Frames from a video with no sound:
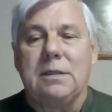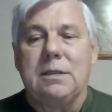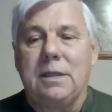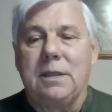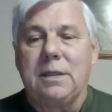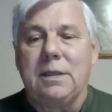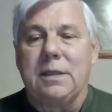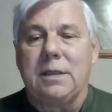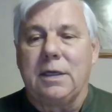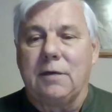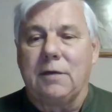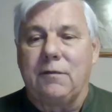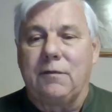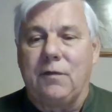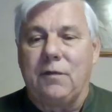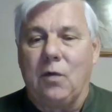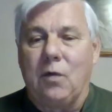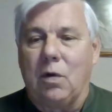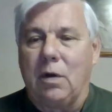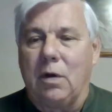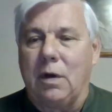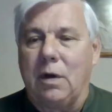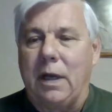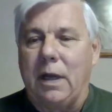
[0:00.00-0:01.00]

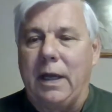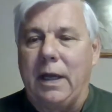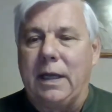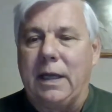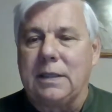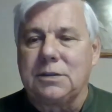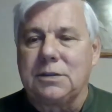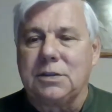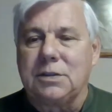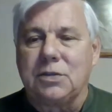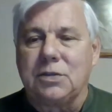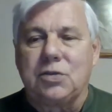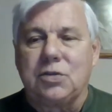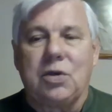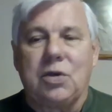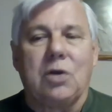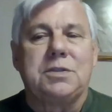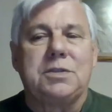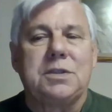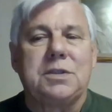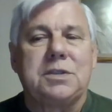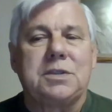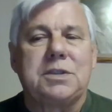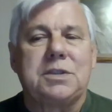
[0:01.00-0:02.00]
Therefore, as the
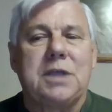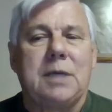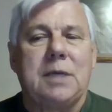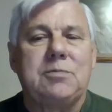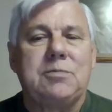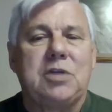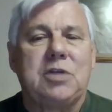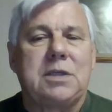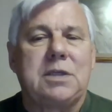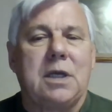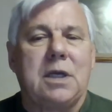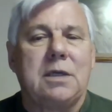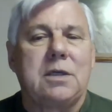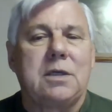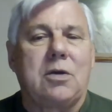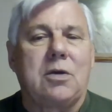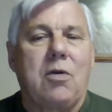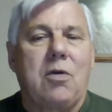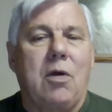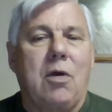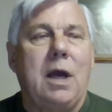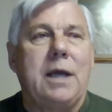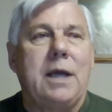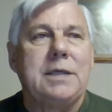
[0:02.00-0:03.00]
church is subject unto
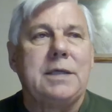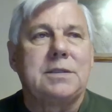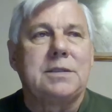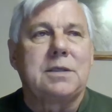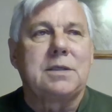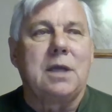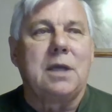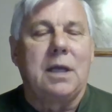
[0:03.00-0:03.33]
Christ,